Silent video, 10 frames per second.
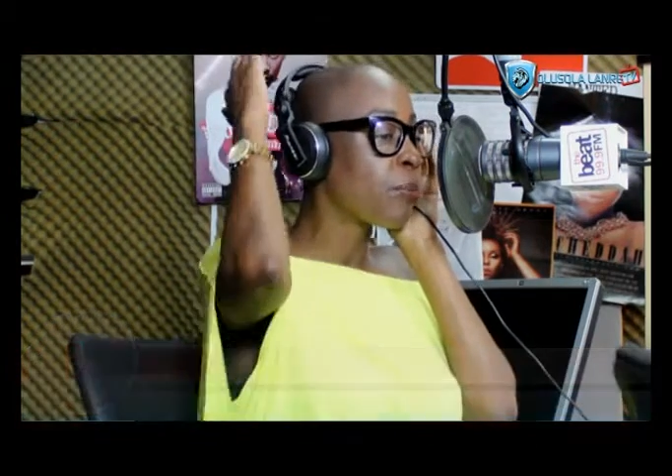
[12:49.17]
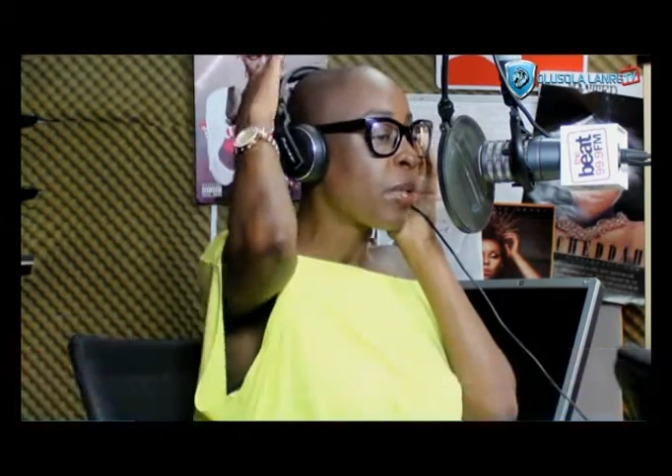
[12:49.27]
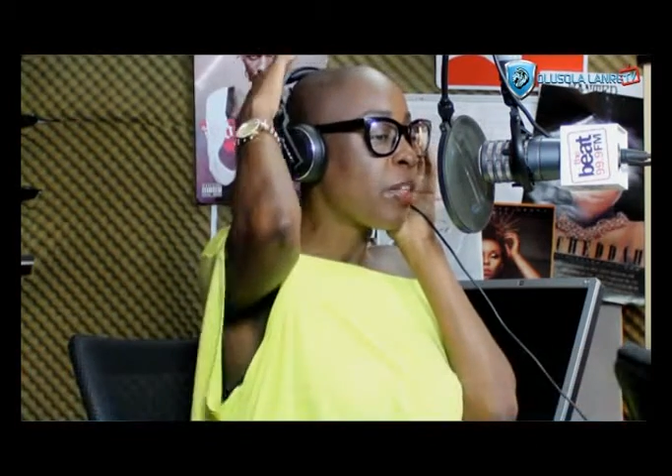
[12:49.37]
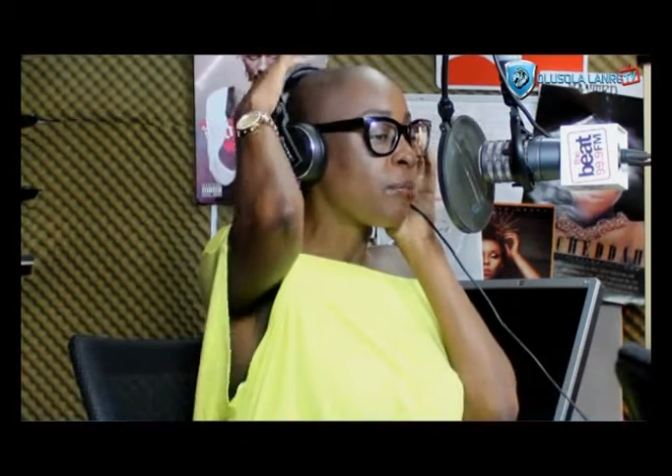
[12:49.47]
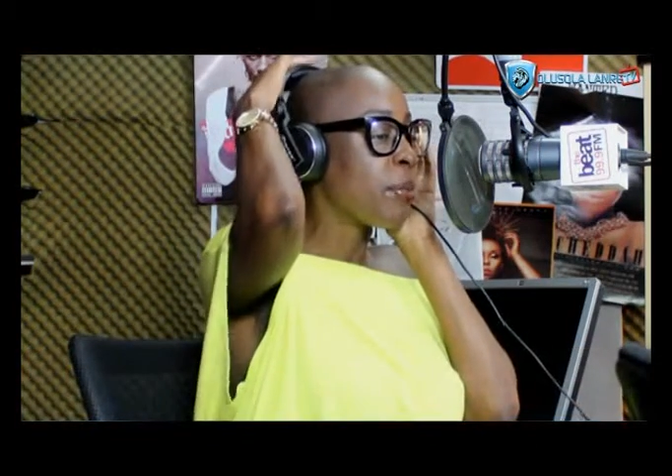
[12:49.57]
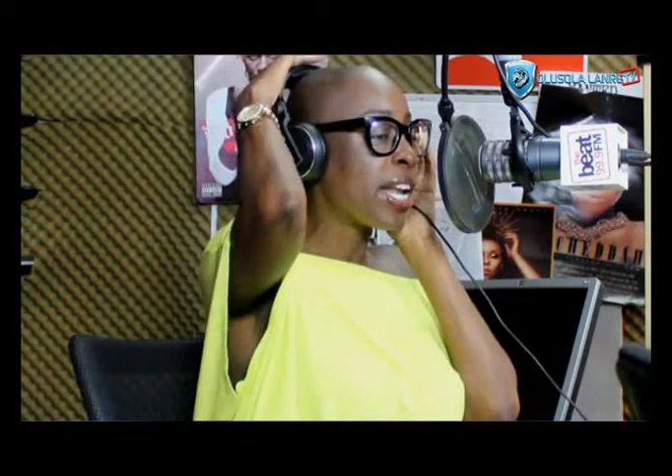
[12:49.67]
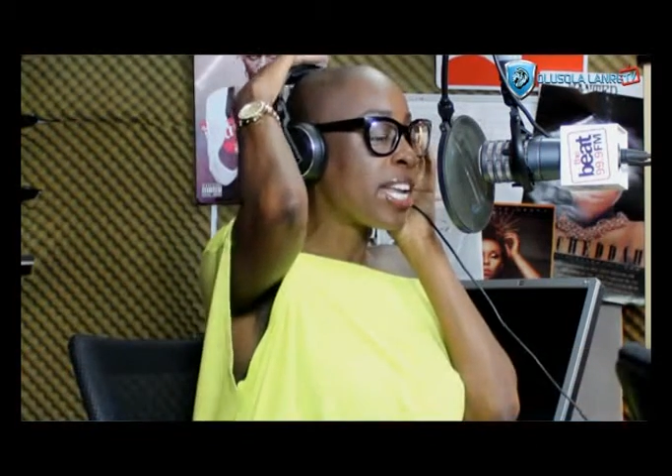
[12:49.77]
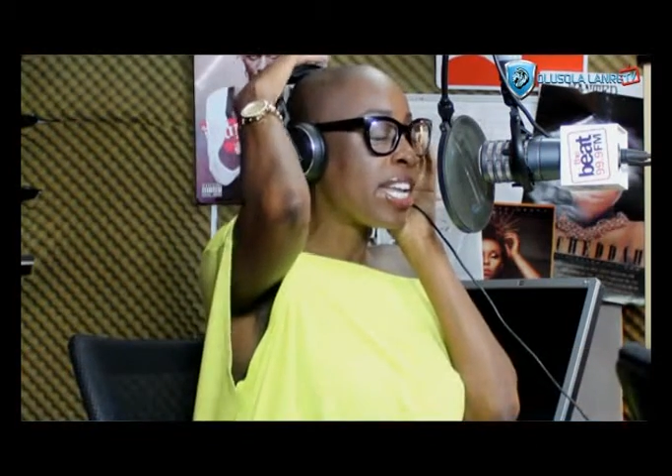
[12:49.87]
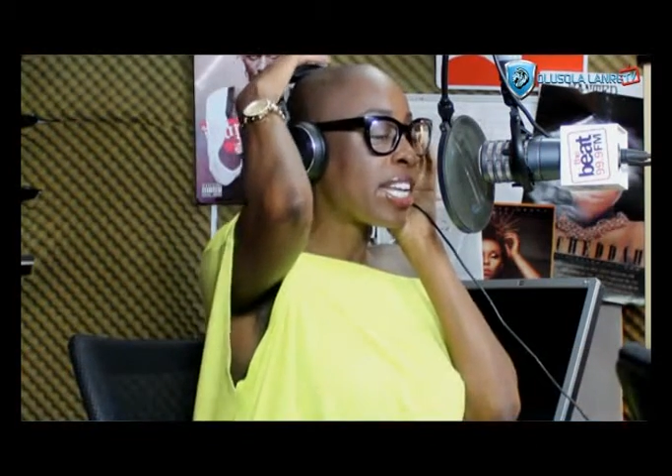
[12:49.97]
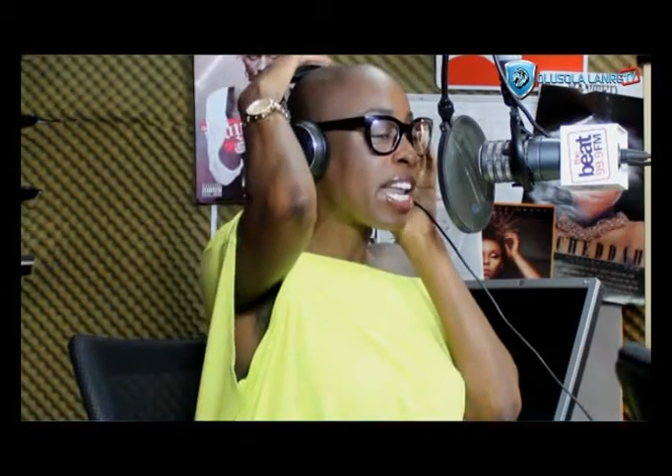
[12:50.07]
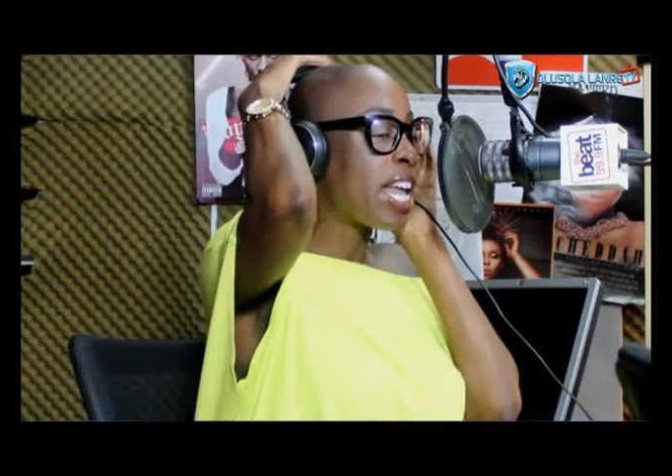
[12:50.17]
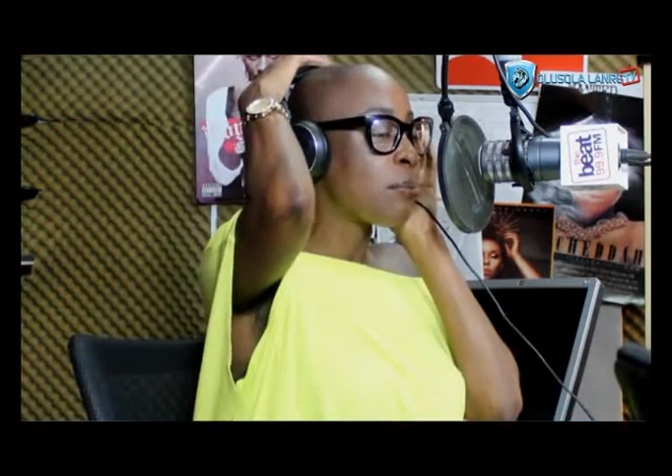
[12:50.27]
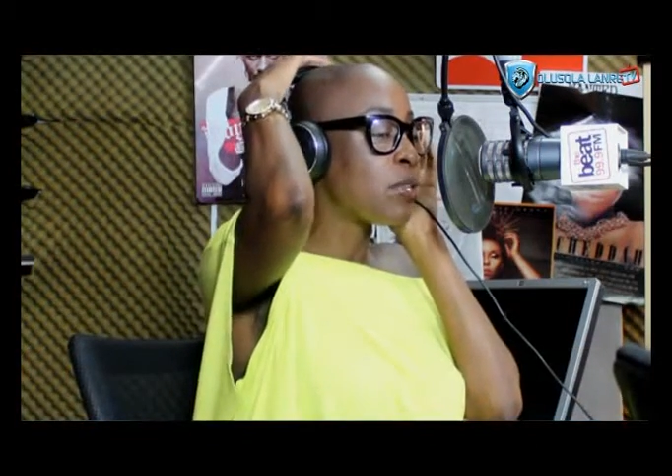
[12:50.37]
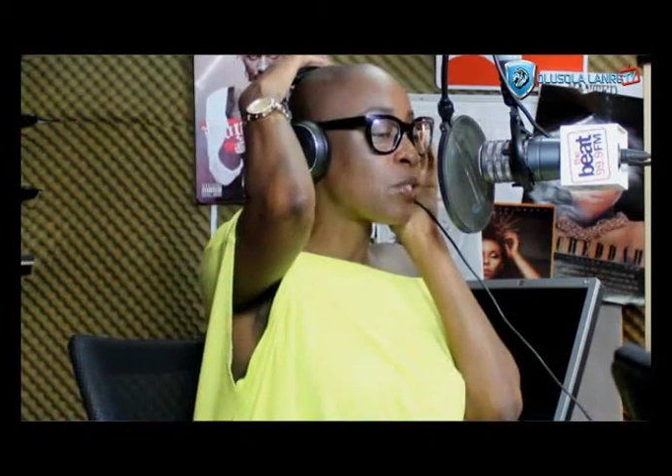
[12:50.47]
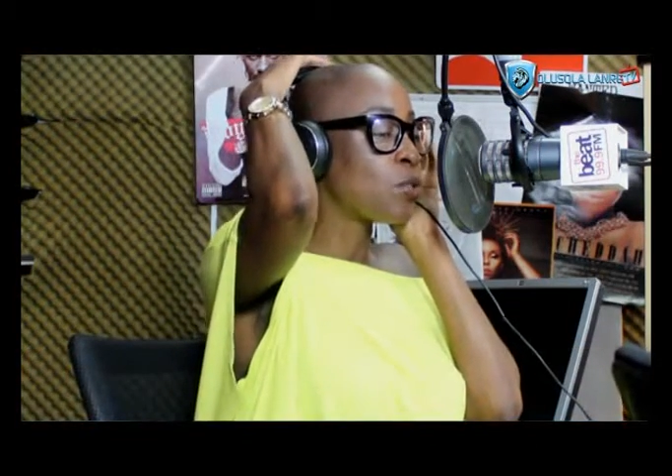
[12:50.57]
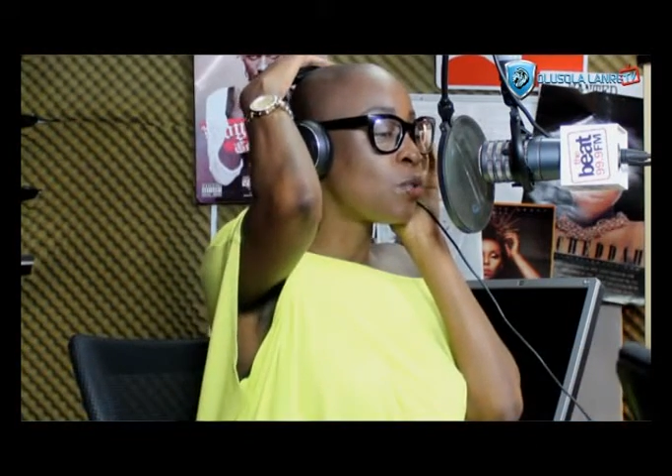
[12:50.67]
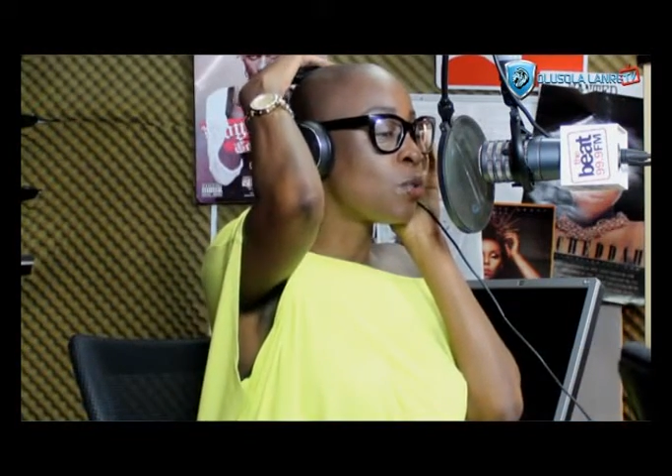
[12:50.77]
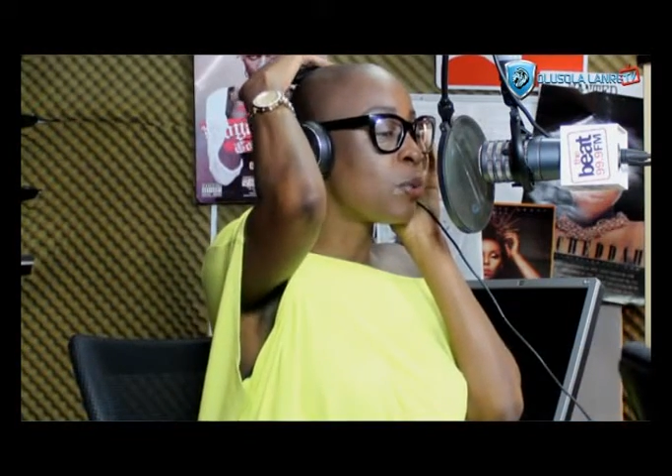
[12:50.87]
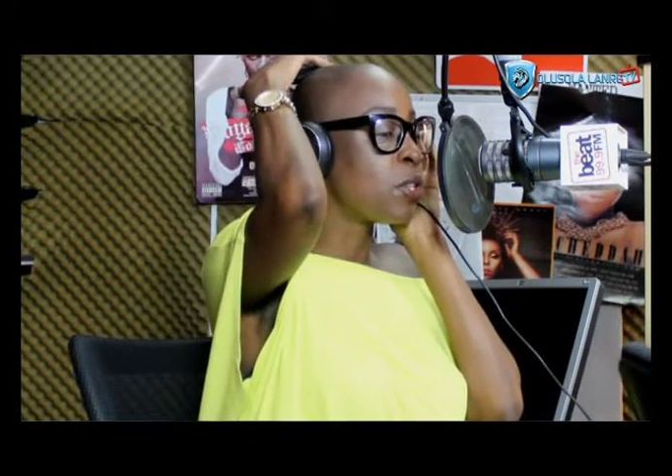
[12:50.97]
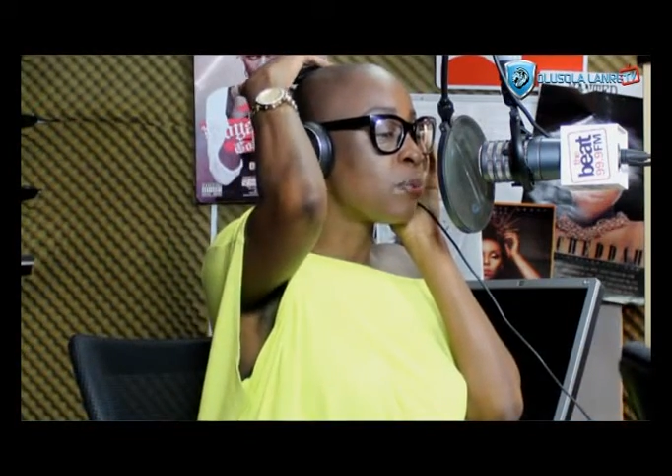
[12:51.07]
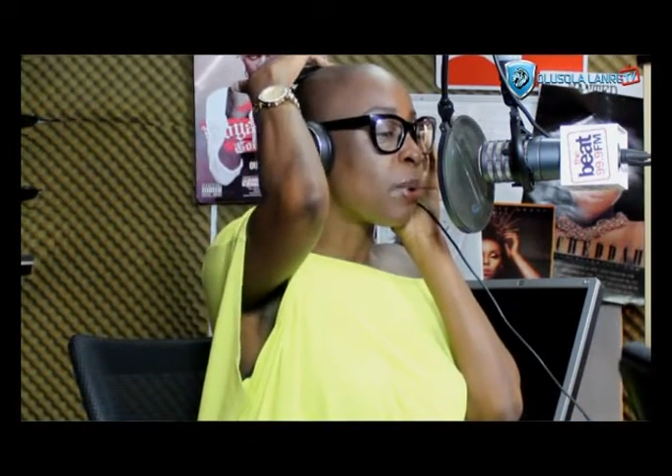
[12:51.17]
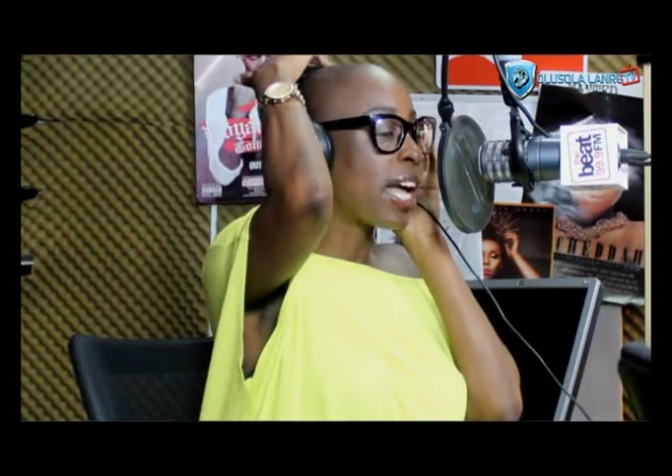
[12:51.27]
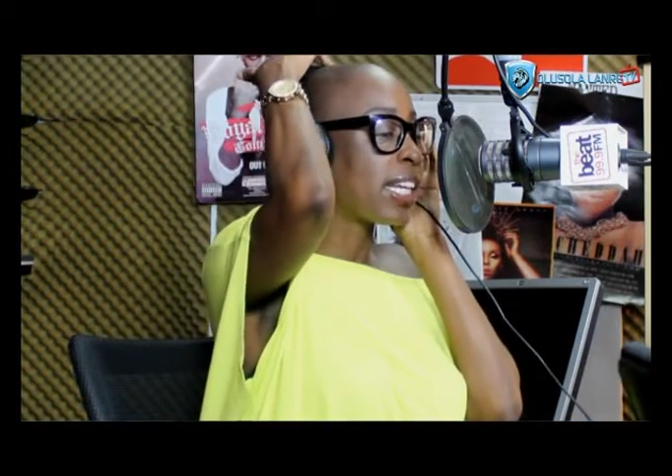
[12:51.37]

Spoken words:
My nickname at school was Black